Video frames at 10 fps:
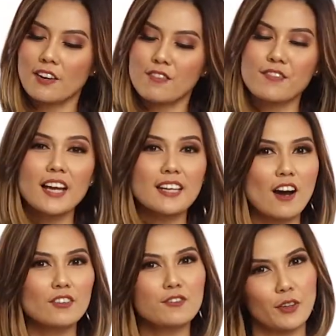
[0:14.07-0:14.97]
and find
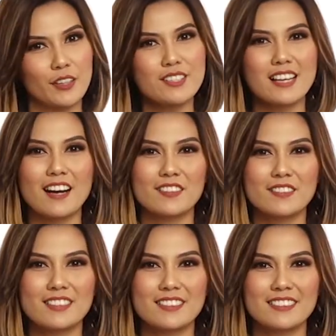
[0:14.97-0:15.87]
out for
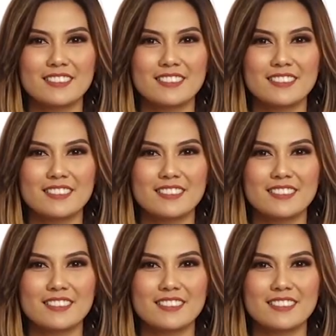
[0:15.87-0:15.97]
yourselves.